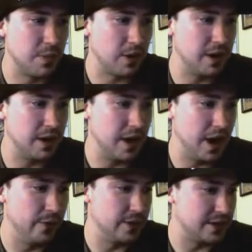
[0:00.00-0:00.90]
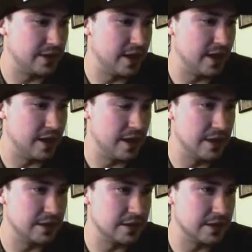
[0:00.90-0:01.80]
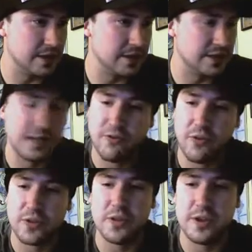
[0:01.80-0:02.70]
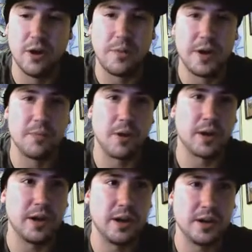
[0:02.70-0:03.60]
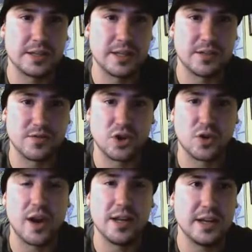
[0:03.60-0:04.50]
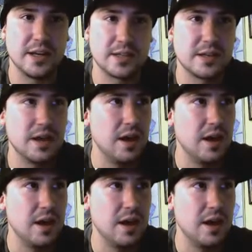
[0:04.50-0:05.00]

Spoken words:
market, I would say, is different than the European market in a sense of trendiness.